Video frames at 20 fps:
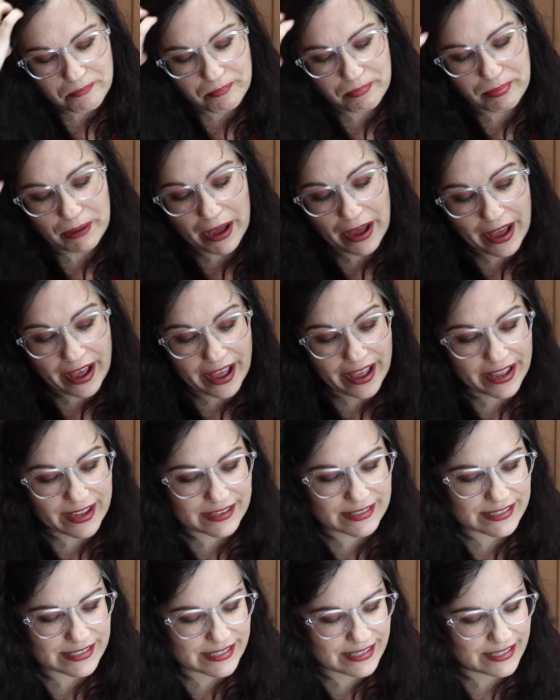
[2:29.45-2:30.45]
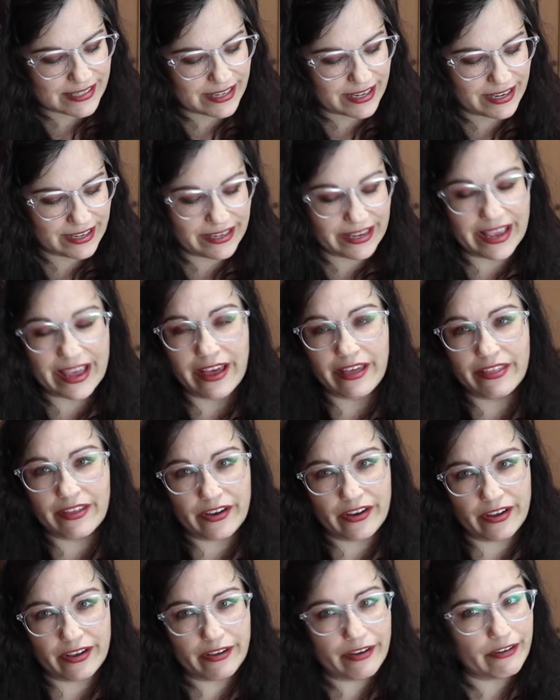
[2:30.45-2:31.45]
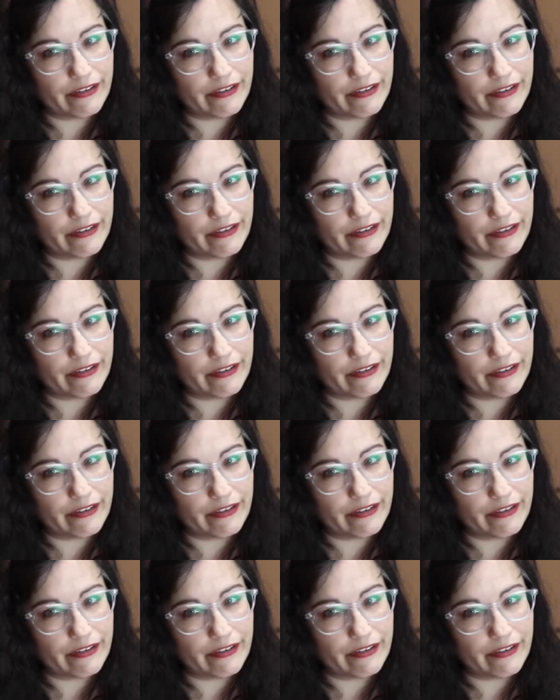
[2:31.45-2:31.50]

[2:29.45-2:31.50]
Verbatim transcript: but yeah, the